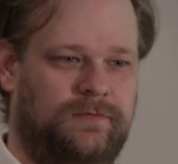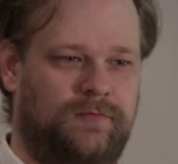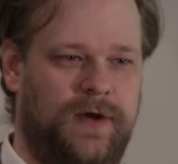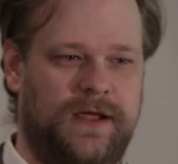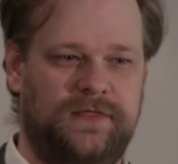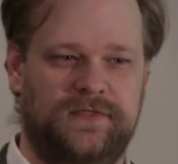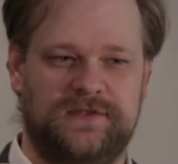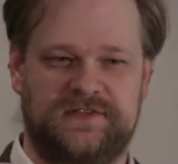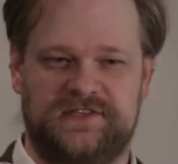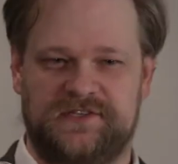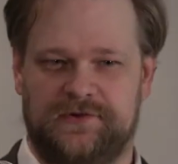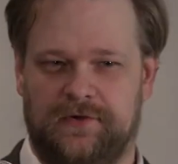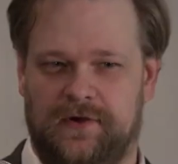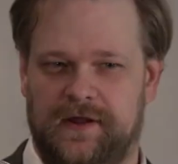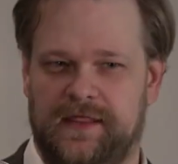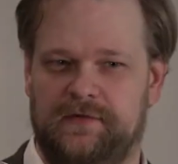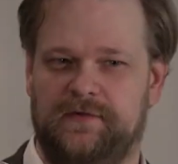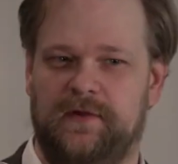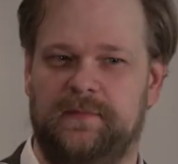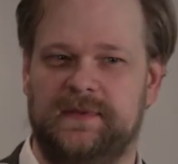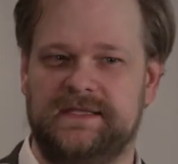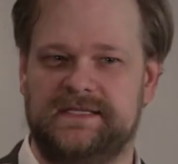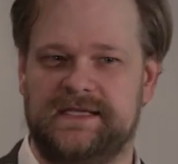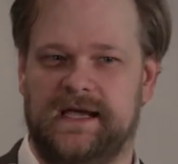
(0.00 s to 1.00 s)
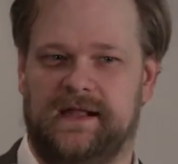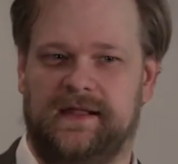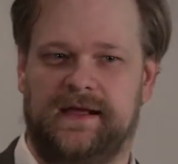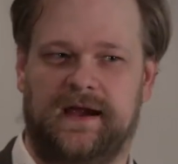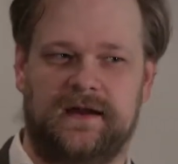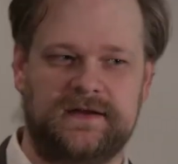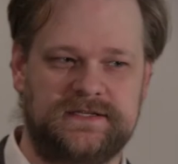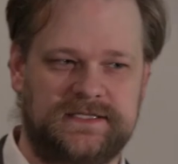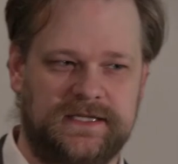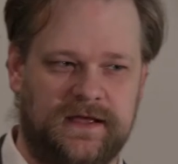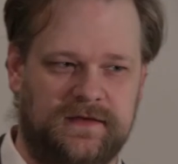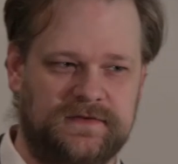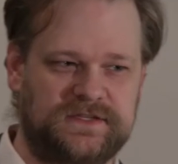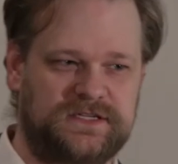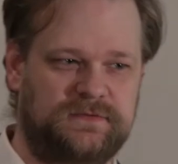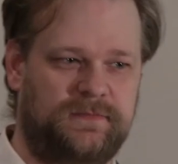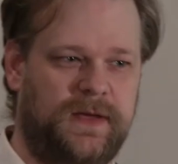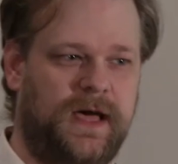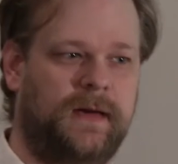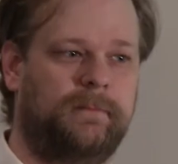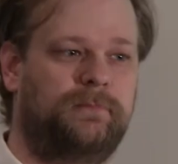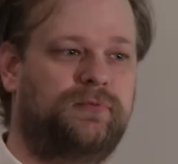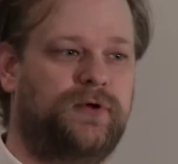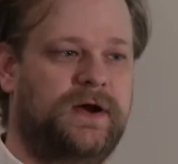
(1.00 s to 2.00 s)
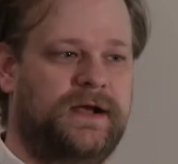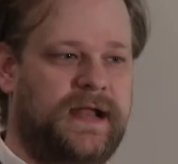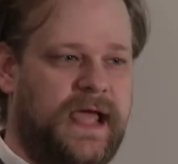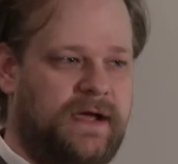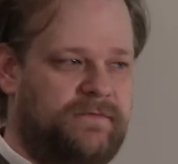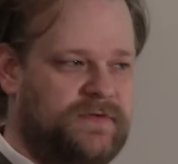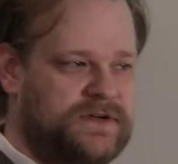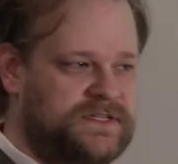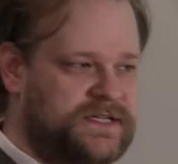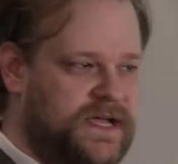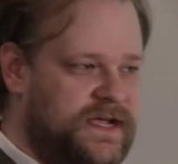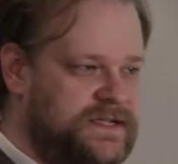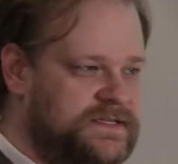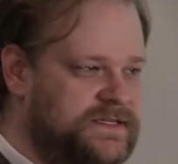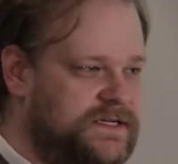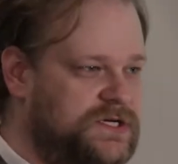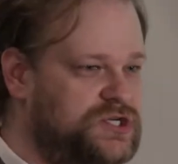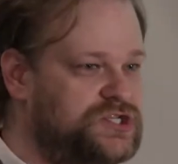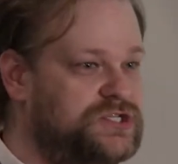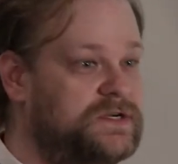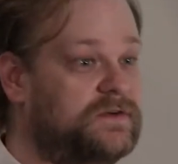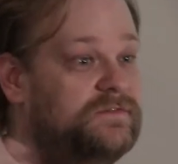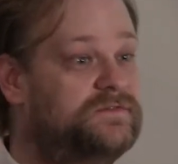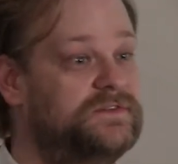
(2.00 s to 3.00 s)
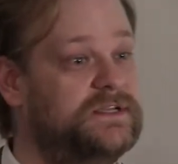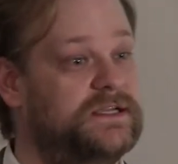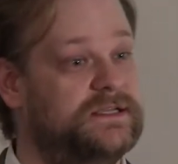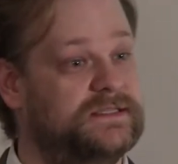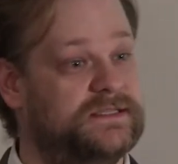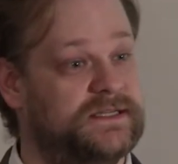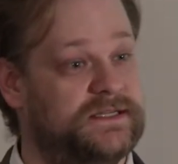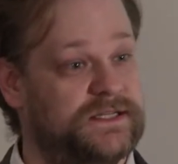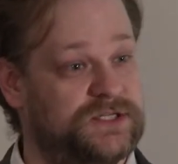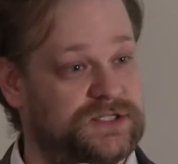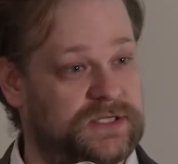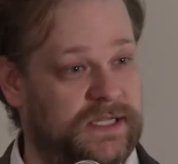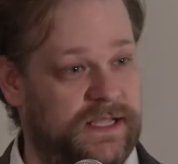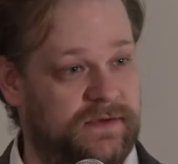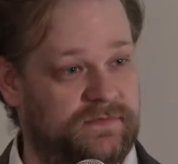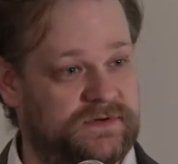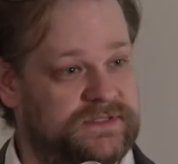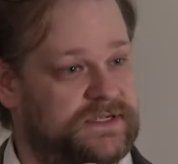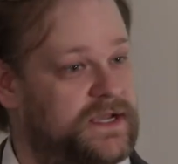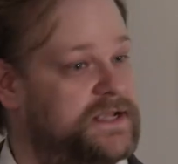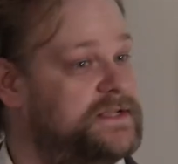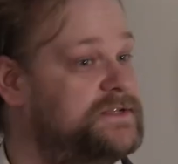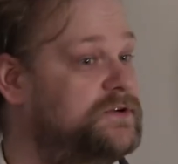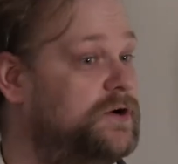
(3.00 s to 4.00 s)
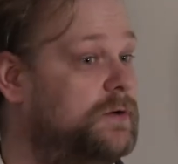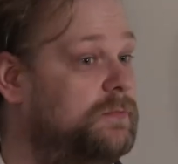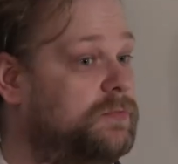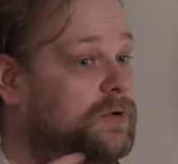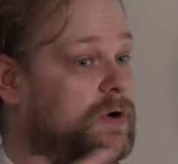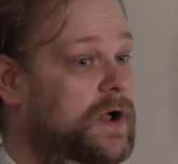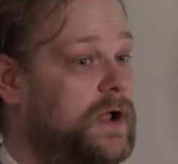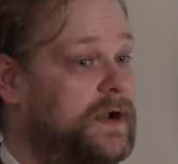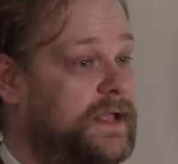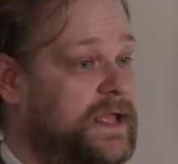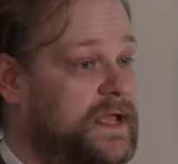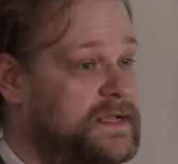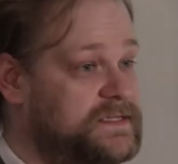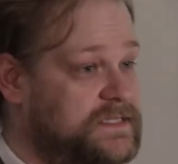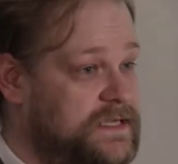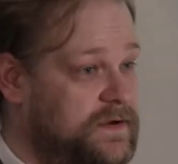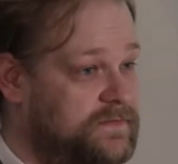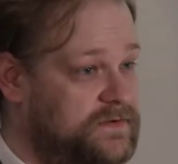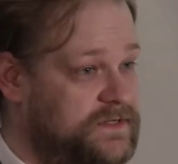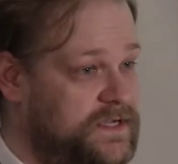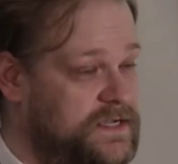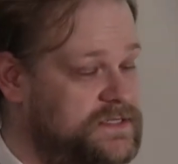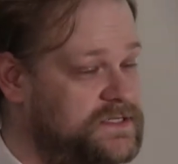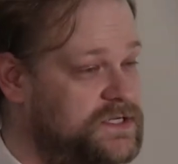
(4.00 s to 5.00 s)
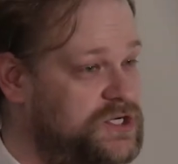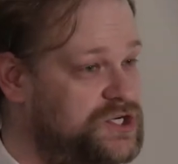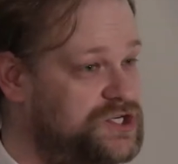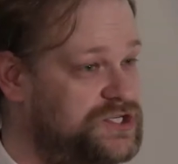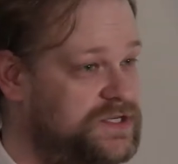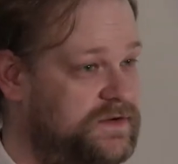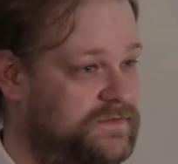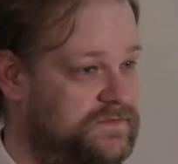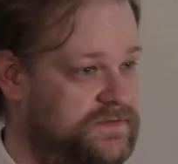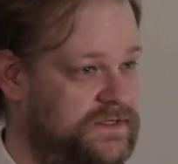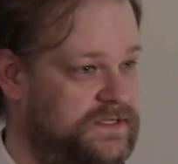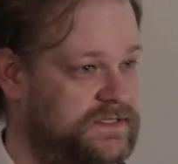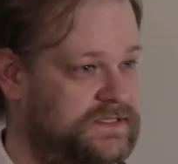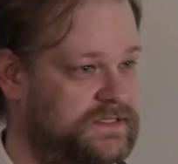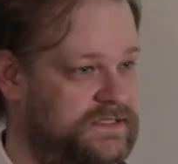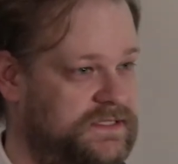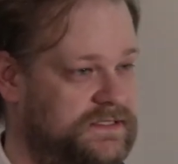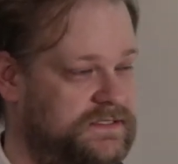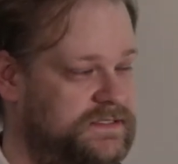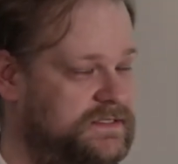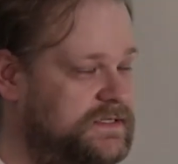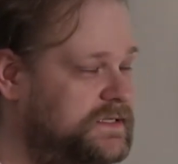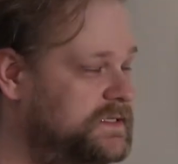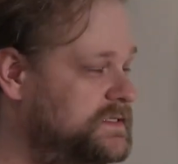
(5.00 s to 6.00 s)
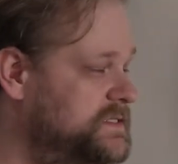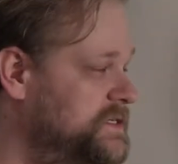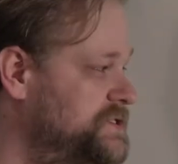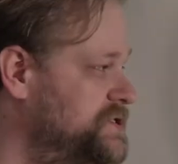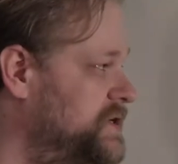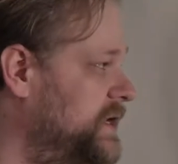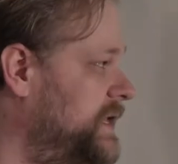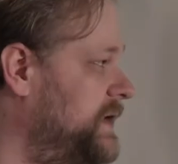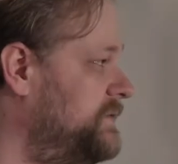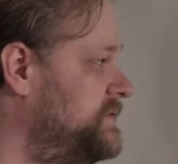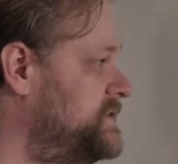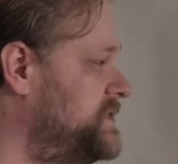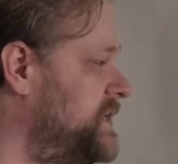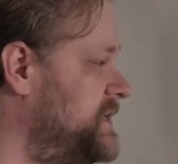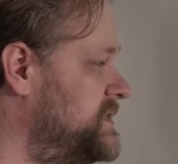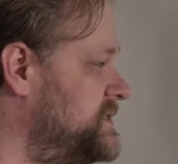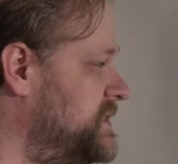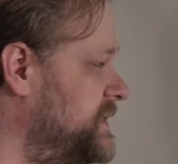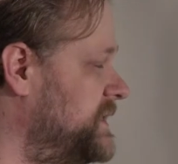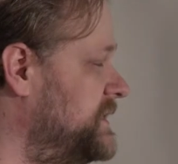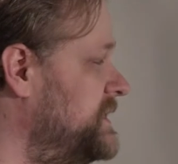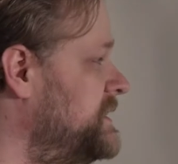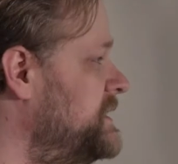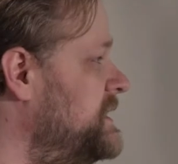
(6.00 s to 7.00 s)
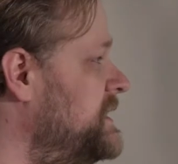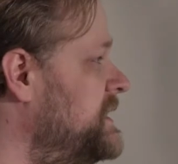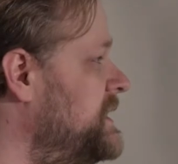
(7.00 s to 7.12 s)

Right? The story that we've been telling ourselves about print advertising shifting to digital advertising or broadcast advertising shifting to, to digital advertising.